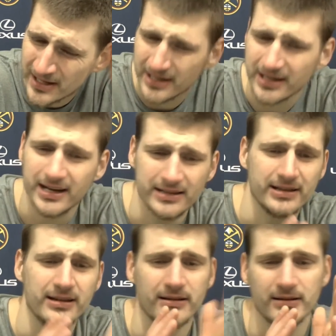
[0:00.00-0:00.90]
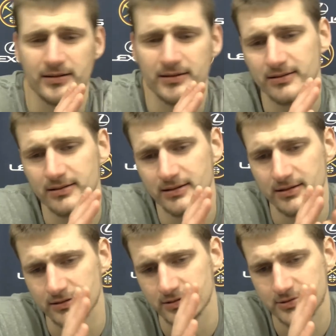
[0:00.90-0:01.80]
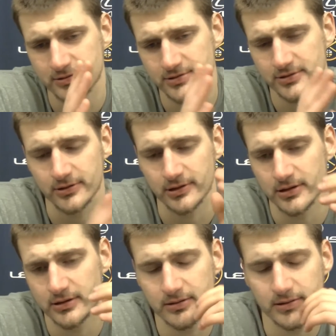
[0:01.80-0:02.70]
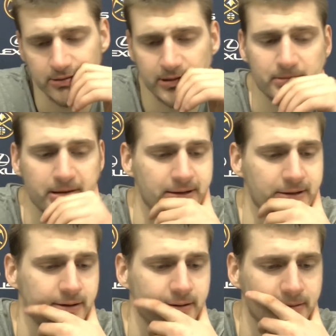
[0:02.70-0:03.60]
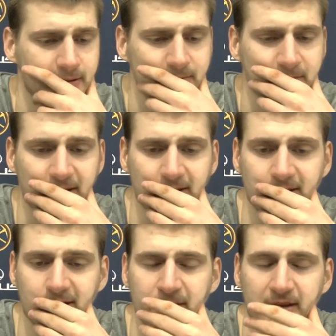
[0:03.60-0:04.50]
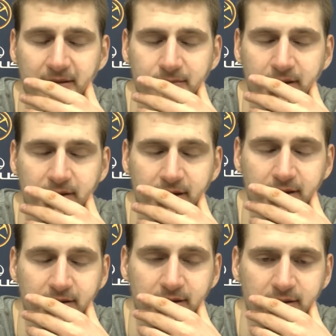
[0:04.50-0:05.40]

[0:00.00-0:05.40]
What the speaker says: kind of a little shorter. Does it make any sense?